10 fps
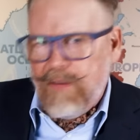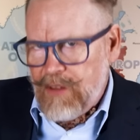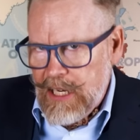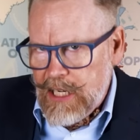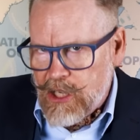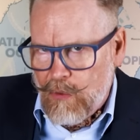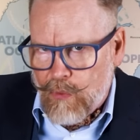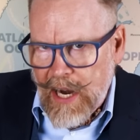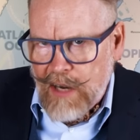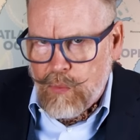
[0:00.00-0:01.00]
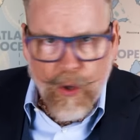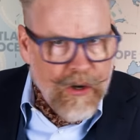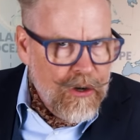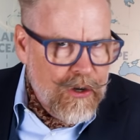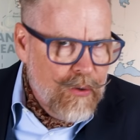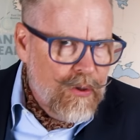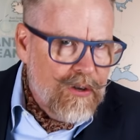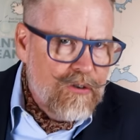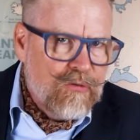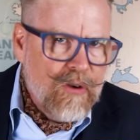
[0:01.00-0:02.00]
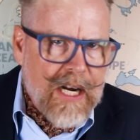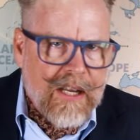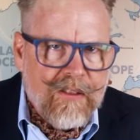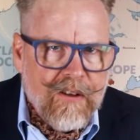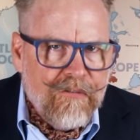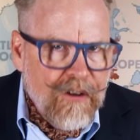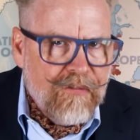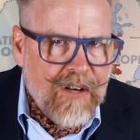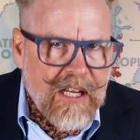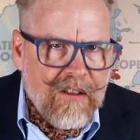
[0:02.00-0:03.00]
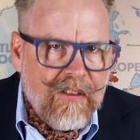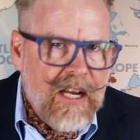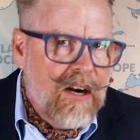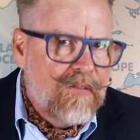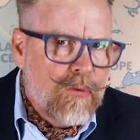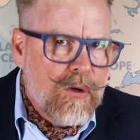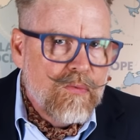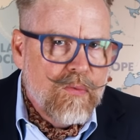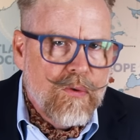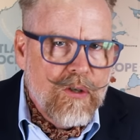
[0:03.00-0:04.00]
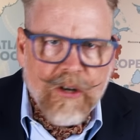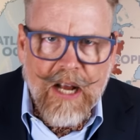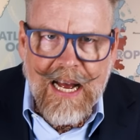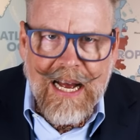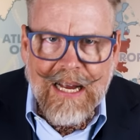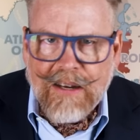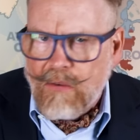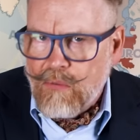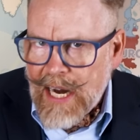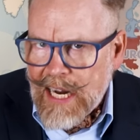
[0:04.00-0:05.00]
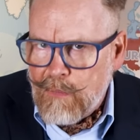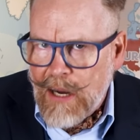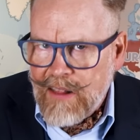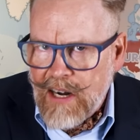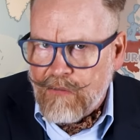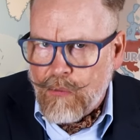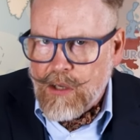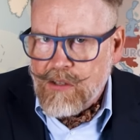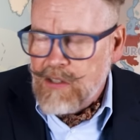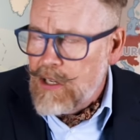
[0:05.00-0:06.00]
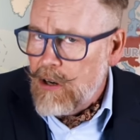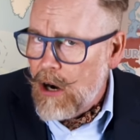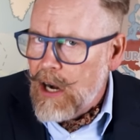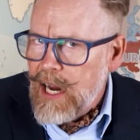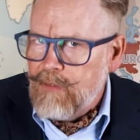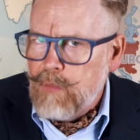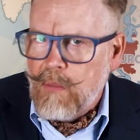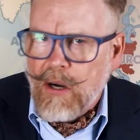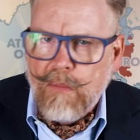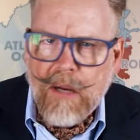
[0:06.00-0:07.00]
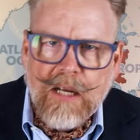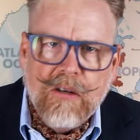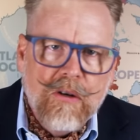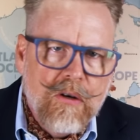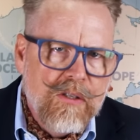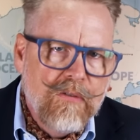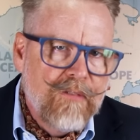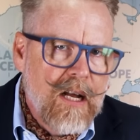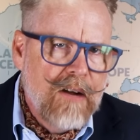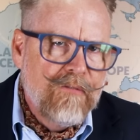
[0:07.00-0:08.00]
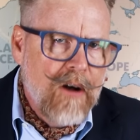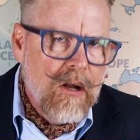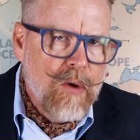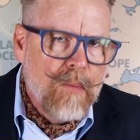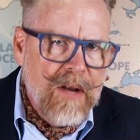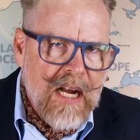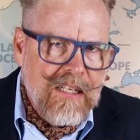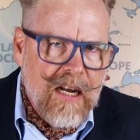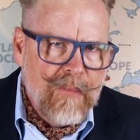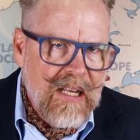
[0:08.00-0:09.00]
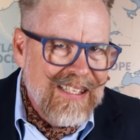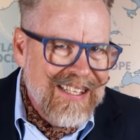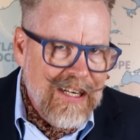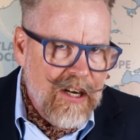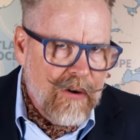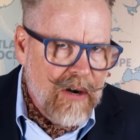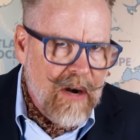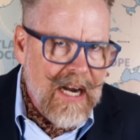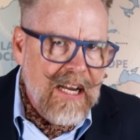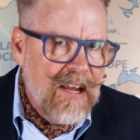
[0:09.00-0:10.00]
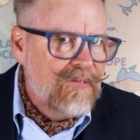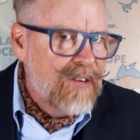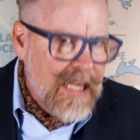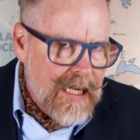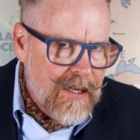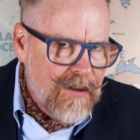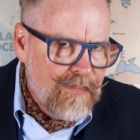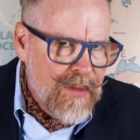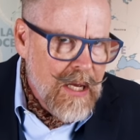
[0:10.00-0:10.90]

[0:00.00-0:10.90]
if the initial raid wouldn't do the trick, the 15th Air Force could add a raid by their forces, and RAF Bomber Command could also fly a follow up nighttime incendiary raid if needed.